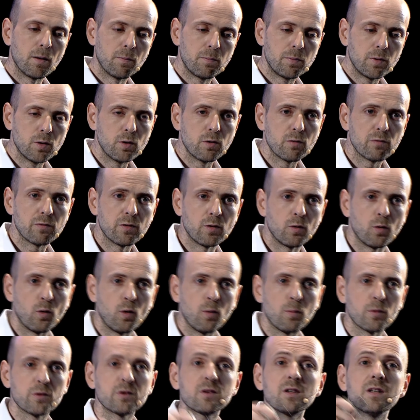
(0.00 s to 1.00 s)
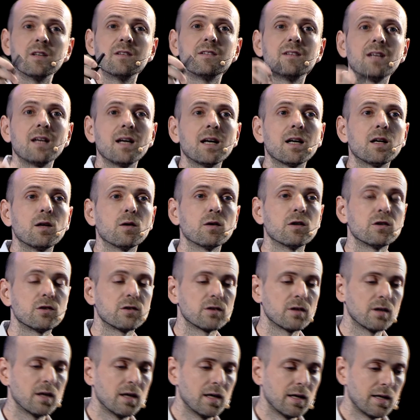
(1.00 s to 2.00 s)
beautiful, almost
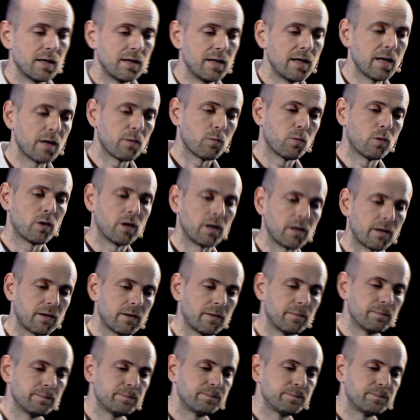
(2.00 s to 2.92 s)
contiguous network.